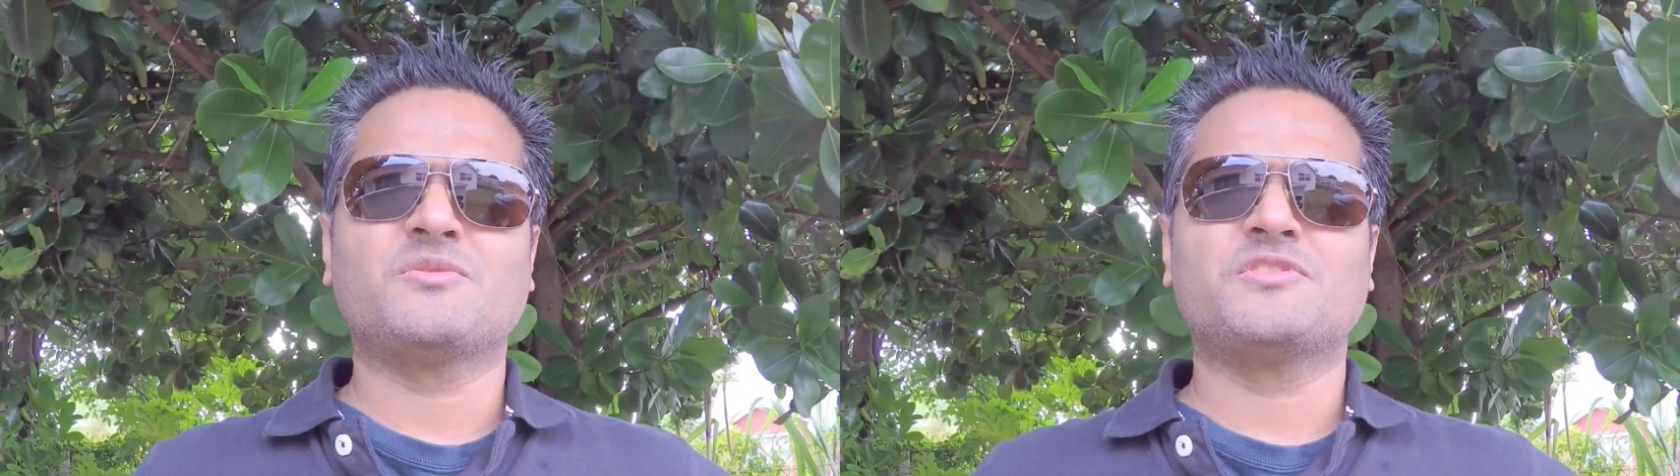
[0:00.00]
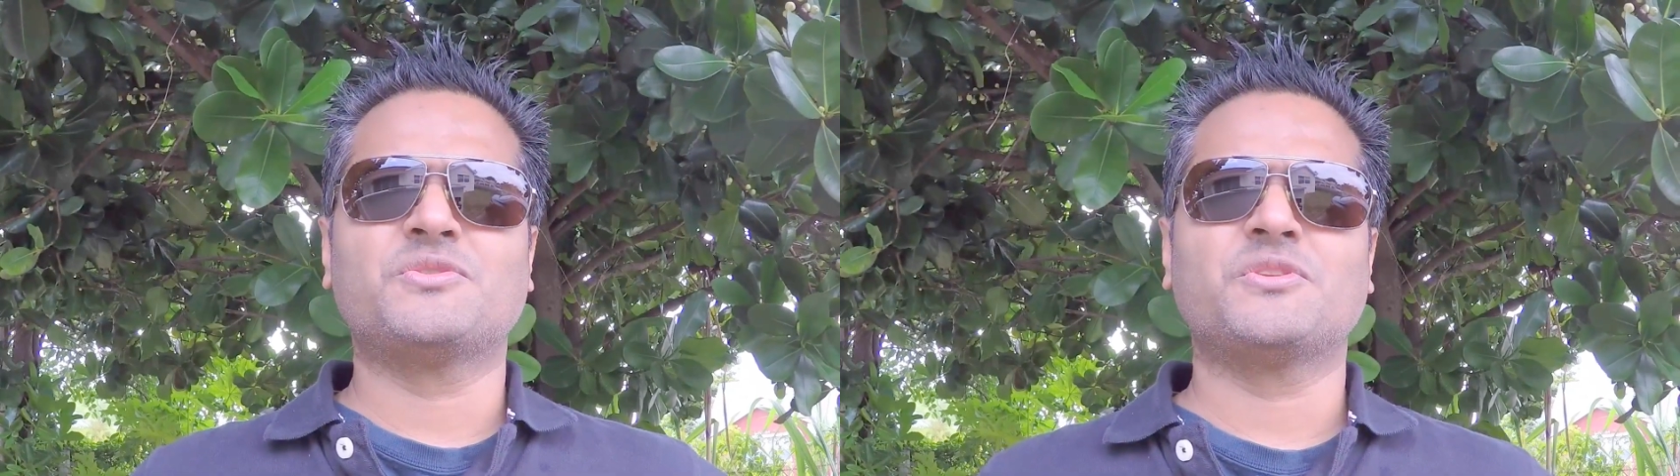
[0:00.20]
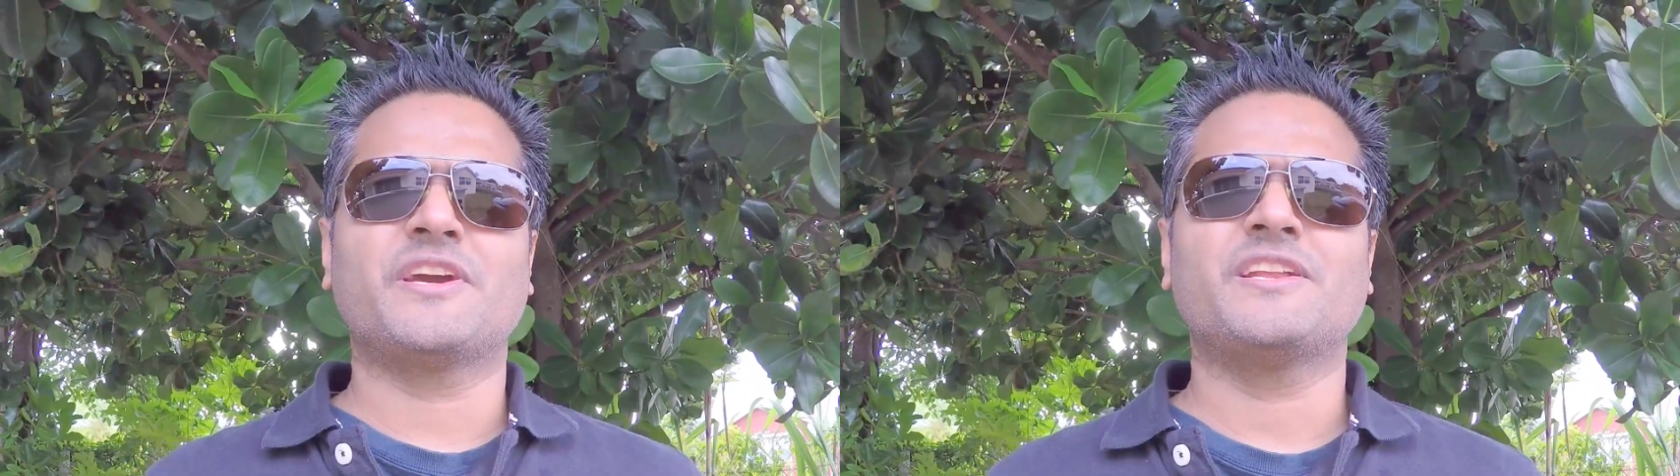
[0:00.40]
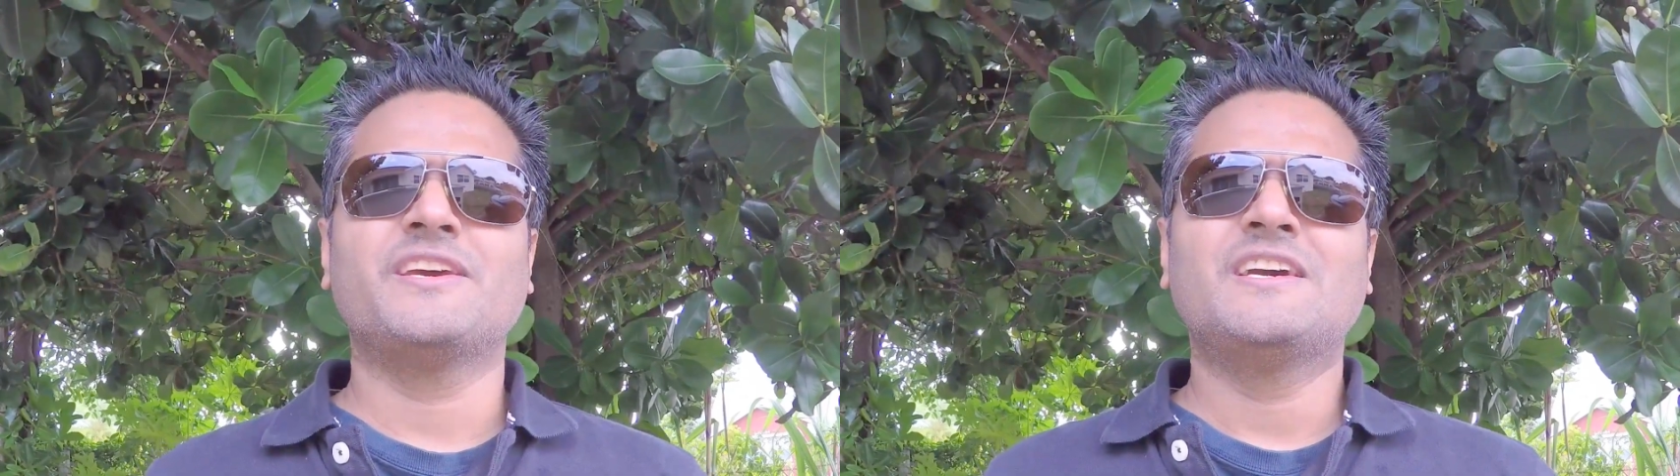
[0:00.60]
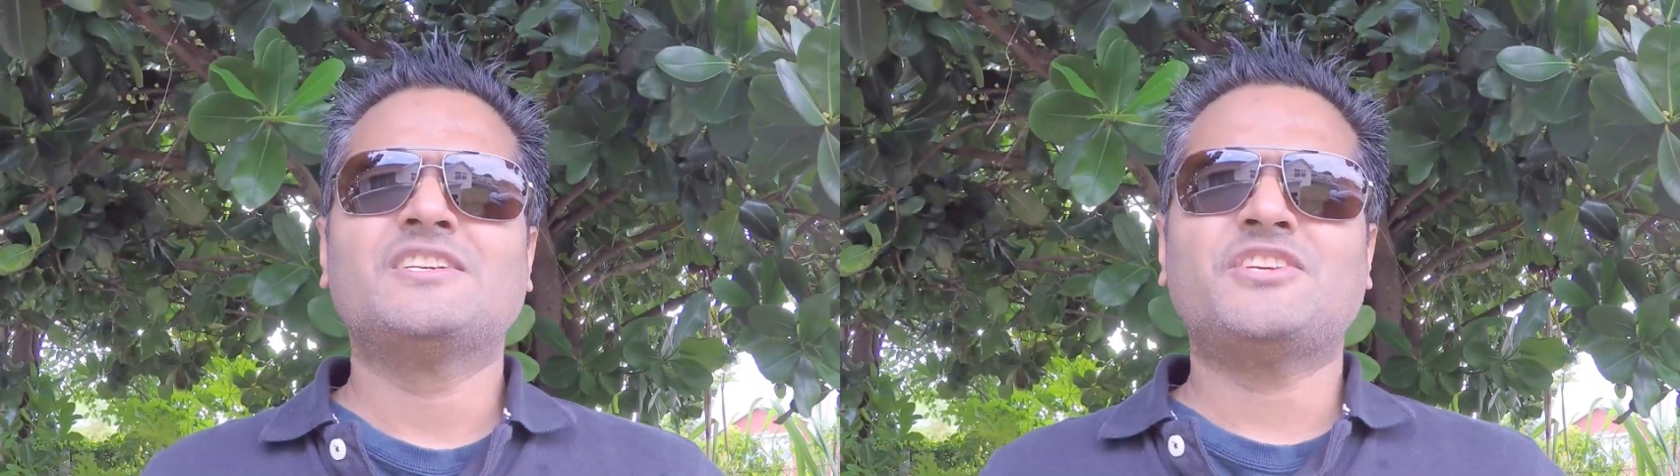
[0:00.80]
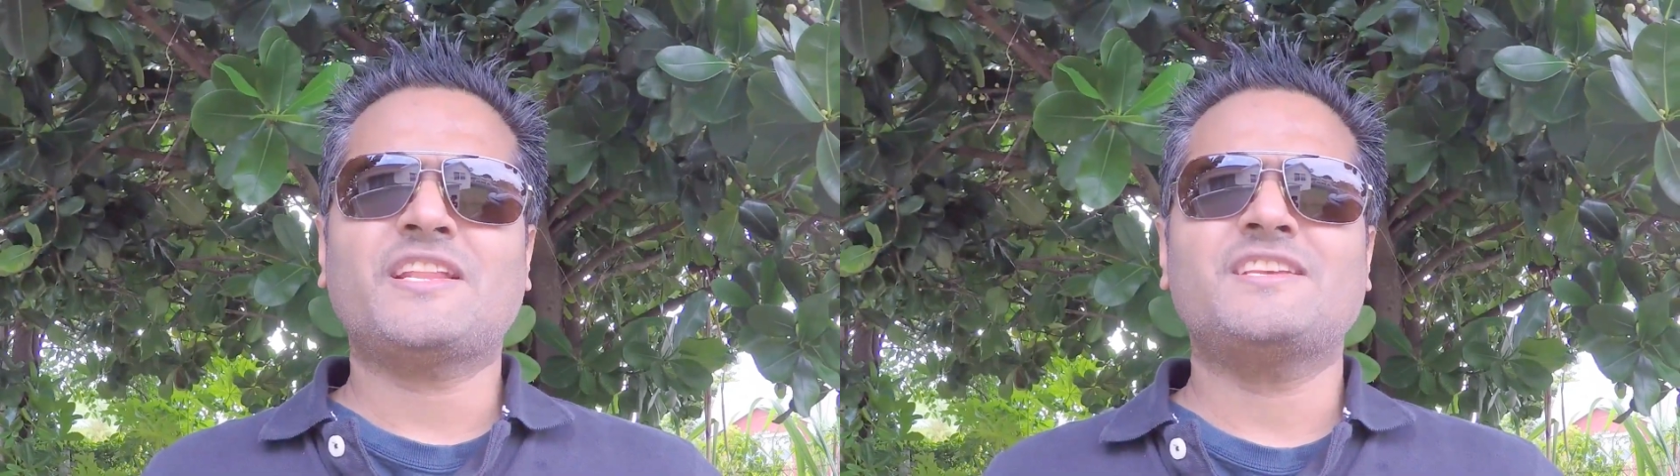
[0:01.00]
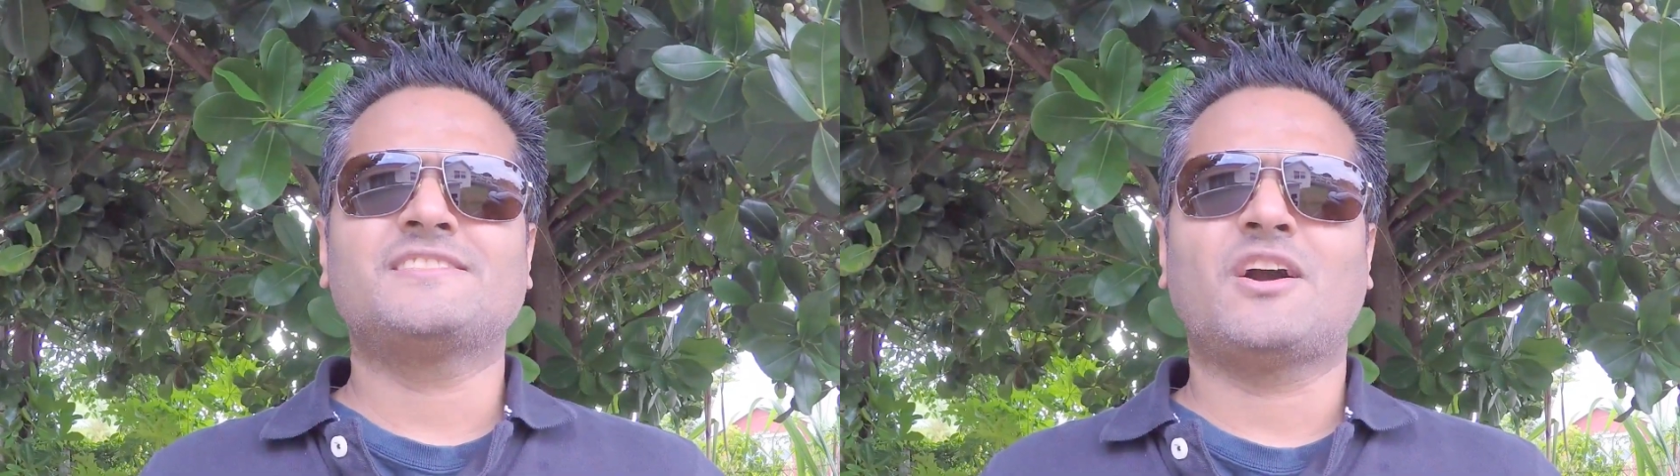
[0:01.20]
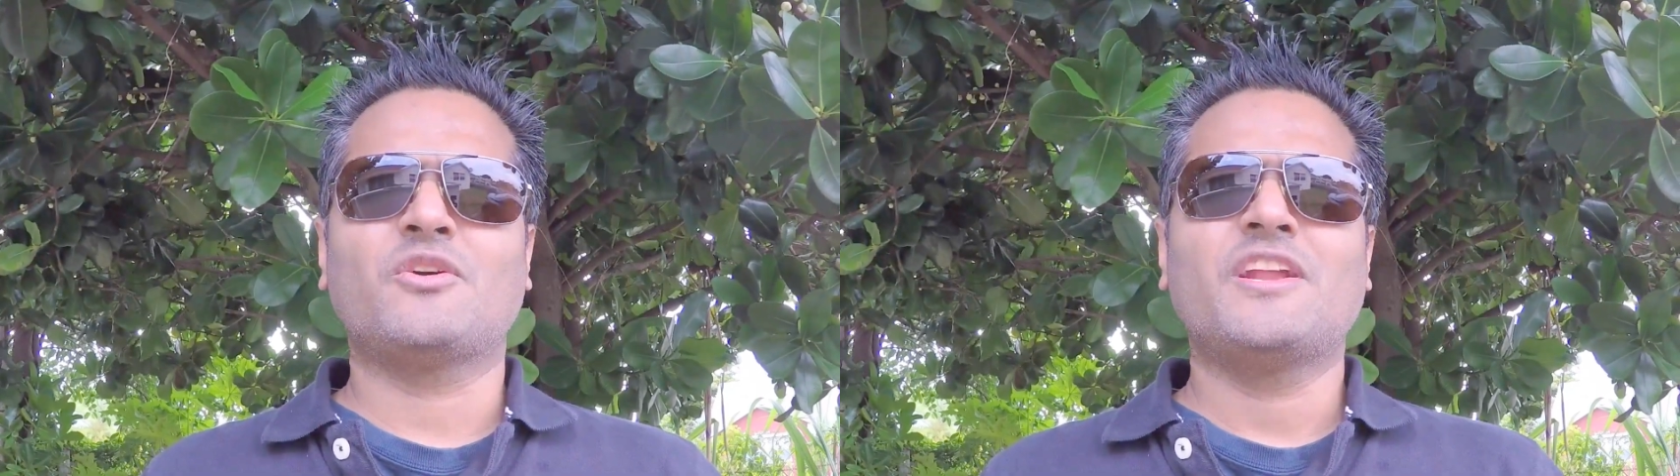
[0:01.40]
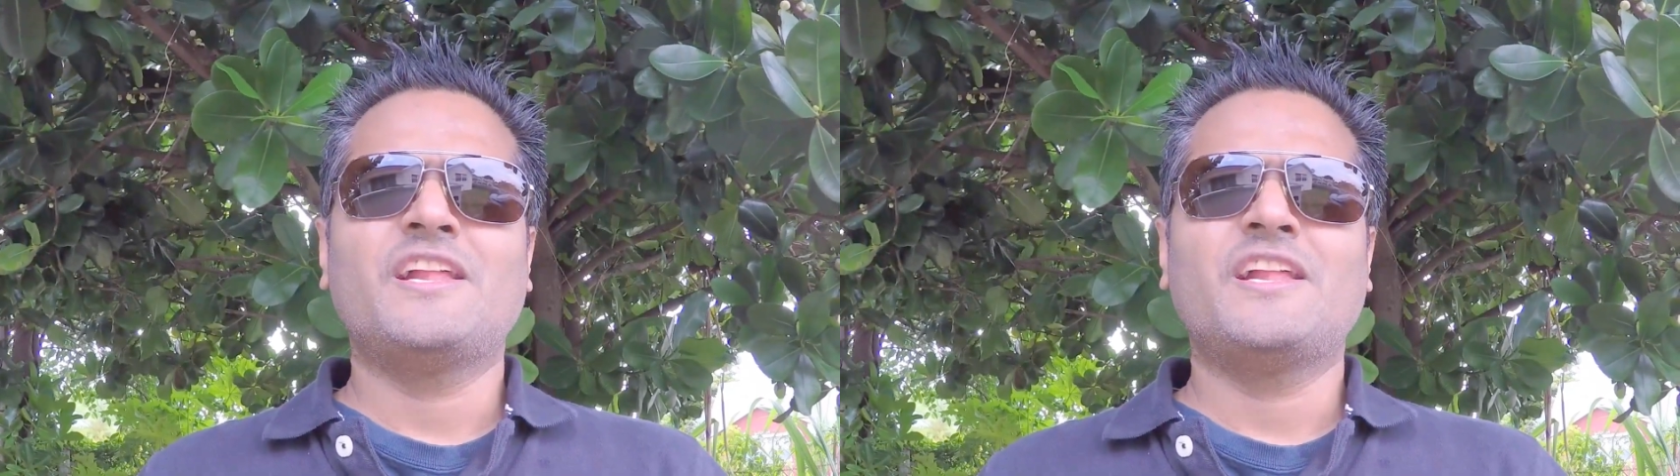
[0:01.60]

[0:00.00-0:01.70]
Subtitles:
it was too late. Check this out.